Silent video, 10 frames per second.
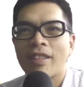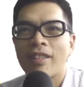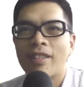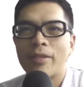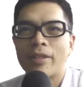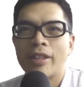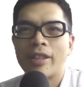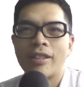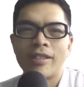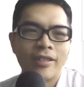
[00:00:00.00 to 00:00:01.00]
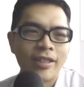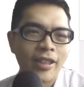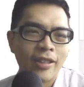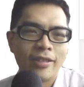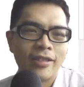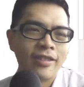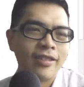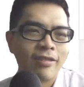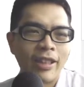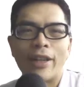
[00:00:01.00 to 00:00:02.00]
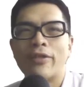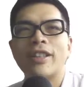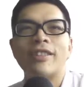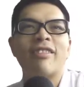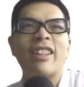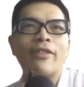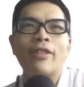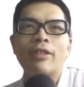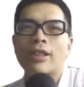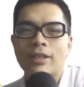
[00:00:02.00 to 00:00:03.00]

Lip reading: Not really. Good. Whatever works.